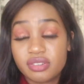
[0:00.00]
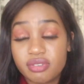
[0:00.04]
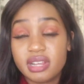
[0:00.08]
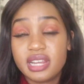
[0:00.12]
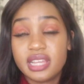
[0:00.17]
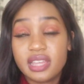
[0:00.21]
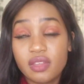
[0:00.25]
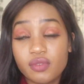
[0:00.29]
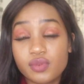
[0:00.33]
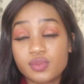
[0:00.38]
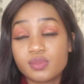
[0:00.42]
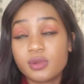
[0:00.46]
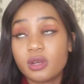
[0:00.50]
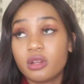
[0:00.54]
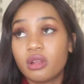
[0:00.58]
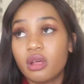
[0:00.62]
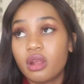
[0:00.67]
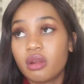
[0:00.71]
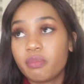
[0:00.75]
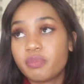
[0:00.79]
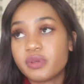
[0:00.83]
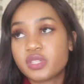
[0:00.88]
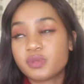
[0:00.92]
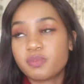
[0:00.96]
really gives me a
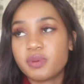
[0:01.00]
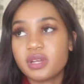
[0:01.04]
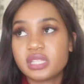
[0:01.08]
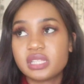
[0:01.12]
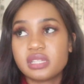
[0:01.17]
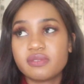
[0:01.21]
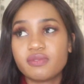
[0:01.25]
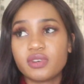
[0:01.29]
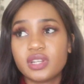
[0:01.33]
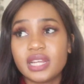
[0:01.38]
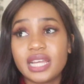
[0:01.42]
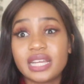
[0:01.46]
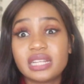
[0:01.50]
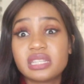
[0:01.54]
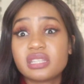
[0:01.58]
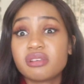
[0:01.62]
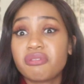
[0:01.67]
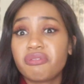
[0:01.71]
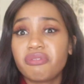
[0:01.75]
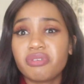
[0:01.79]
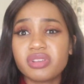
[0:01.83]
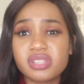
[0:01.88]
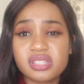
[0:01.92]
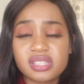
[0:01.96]
lot of perspective on like
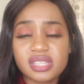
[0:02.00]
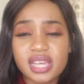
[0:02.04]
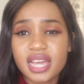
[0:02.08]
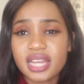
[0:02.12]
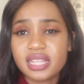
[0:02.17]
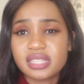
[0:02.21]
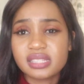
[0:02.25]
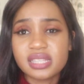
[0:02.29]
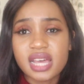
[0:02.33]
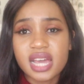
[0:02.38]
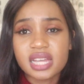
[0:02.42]
different side,